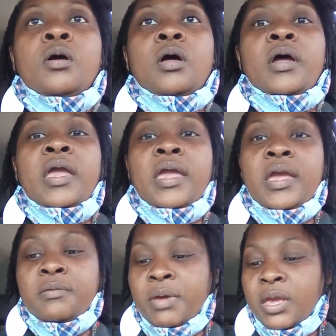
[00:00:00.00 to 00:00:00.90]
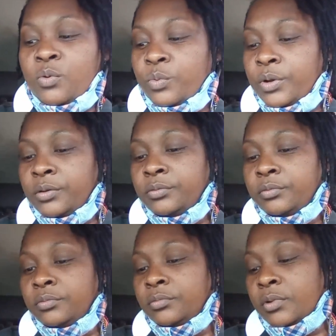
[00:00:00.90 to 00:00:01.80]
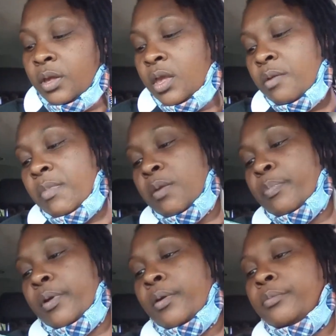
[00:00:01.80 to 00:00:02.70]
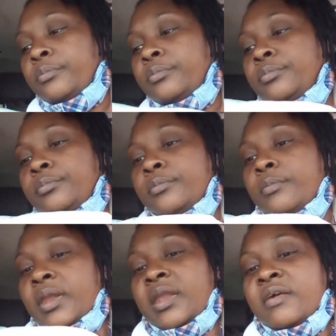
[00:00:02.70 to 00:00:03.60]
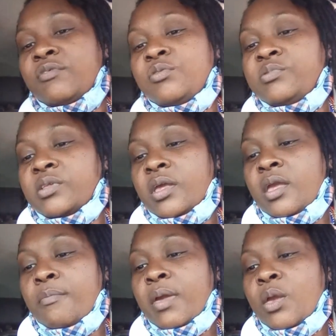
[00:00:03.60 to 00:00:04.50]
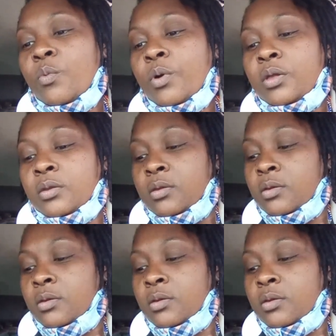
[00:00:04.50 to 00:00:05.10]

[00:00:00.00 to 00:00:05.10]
handmade one, a handmade pump, but I never used the handmade one.